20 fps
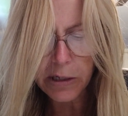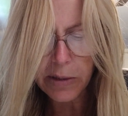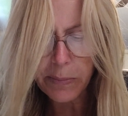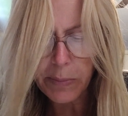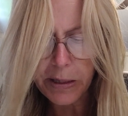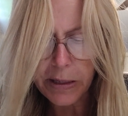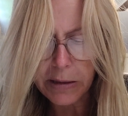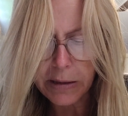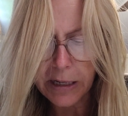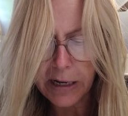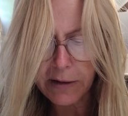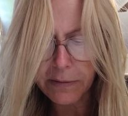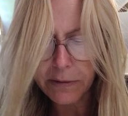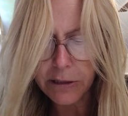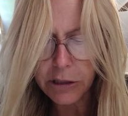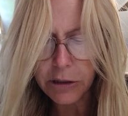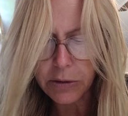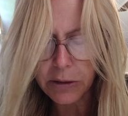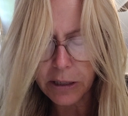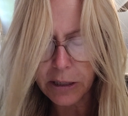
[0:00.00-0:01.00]
it be left
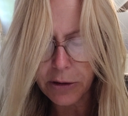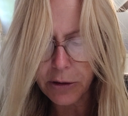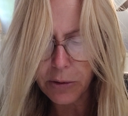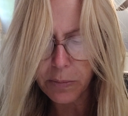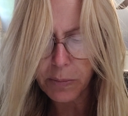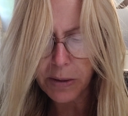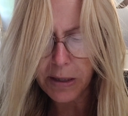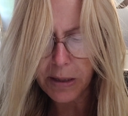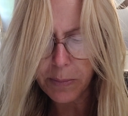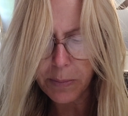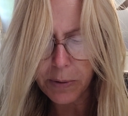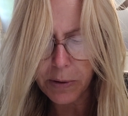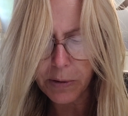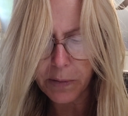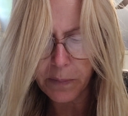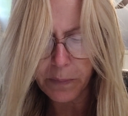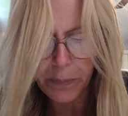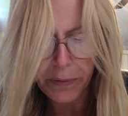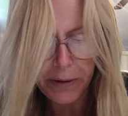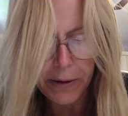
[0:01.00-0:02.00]
to another
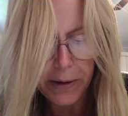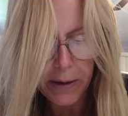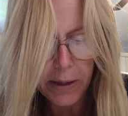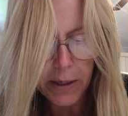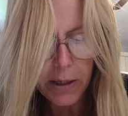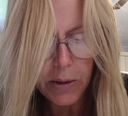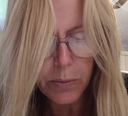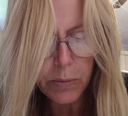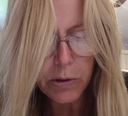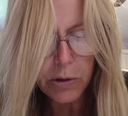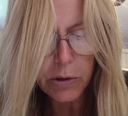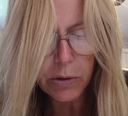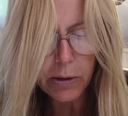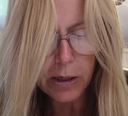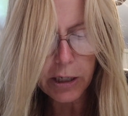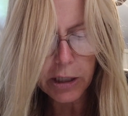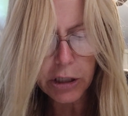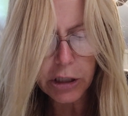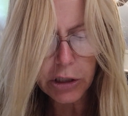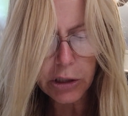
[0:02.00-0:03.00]
people. It will
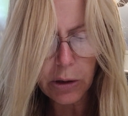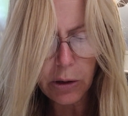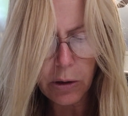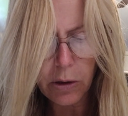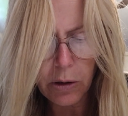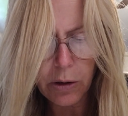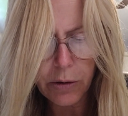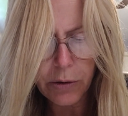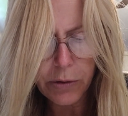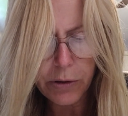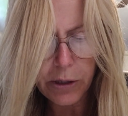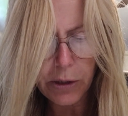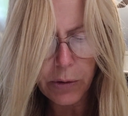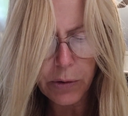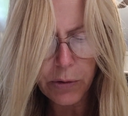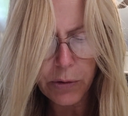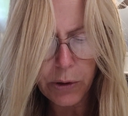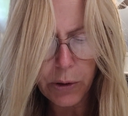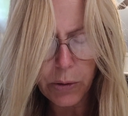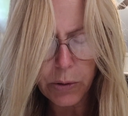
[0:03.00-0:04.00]
crush all
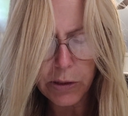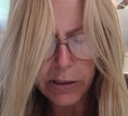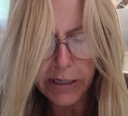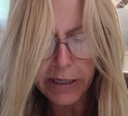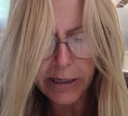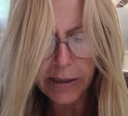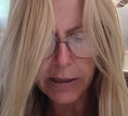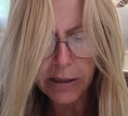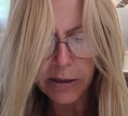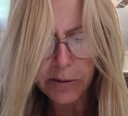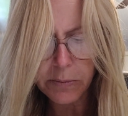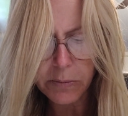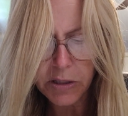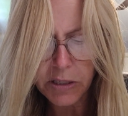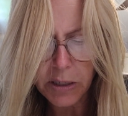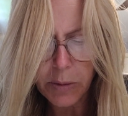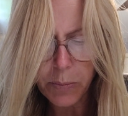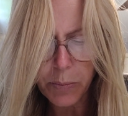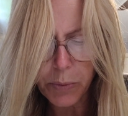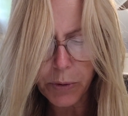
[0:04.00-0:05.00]
those kingdoms
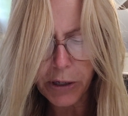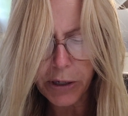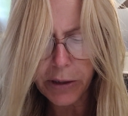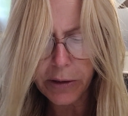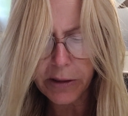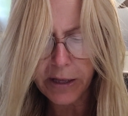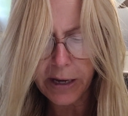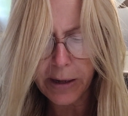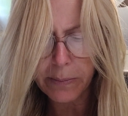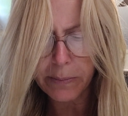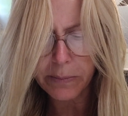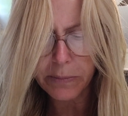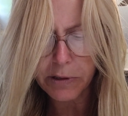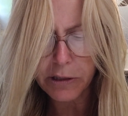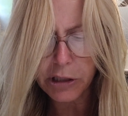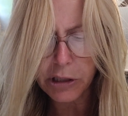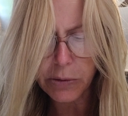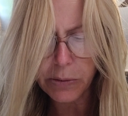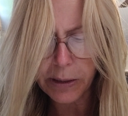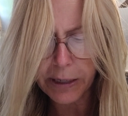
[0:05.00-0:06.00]
and bring them
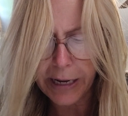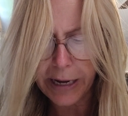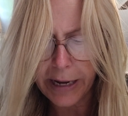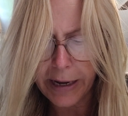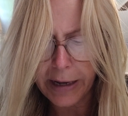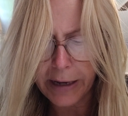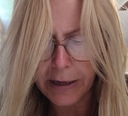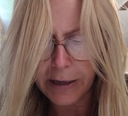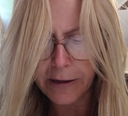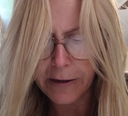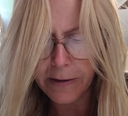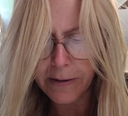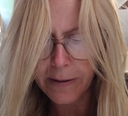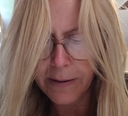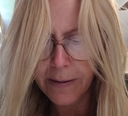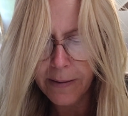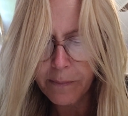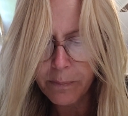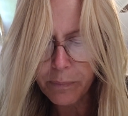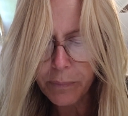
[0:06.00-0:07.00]
to an end,
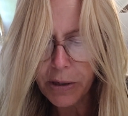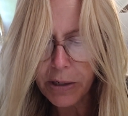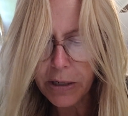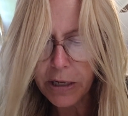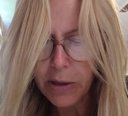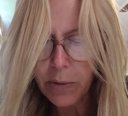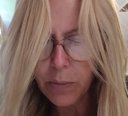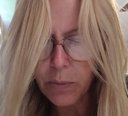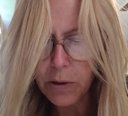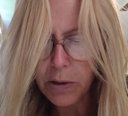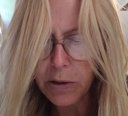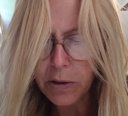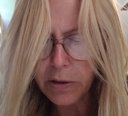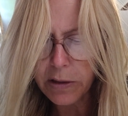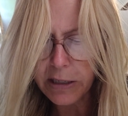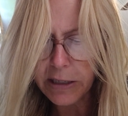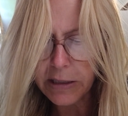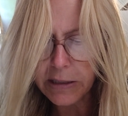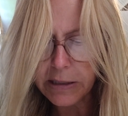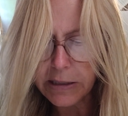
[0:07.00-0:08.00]
but it will
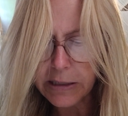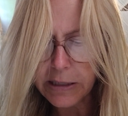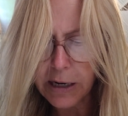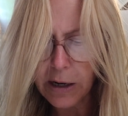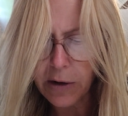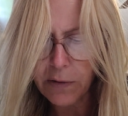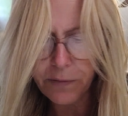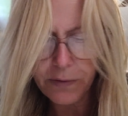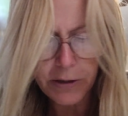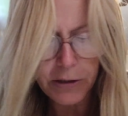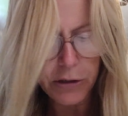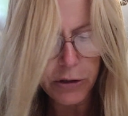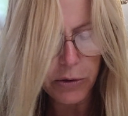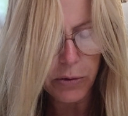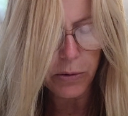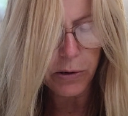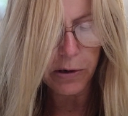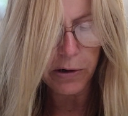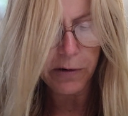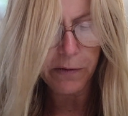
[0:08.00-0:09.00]
itself
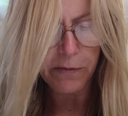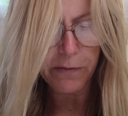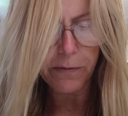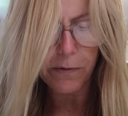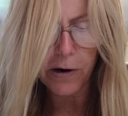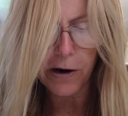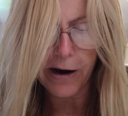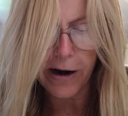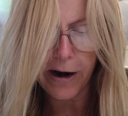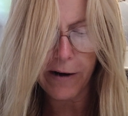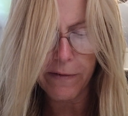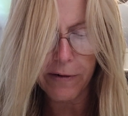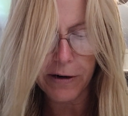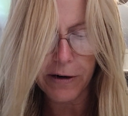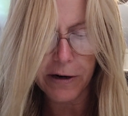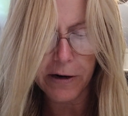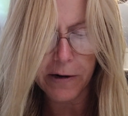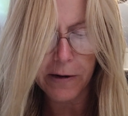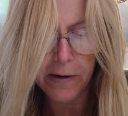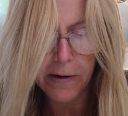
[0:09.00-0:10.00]
endure
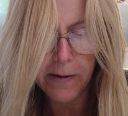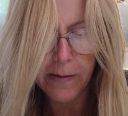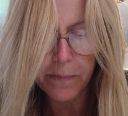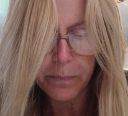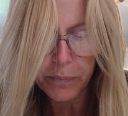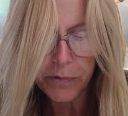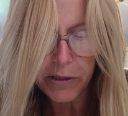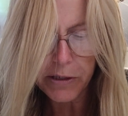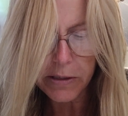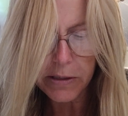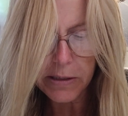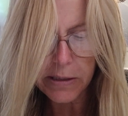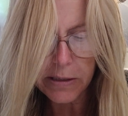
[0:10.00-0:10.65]
forever. This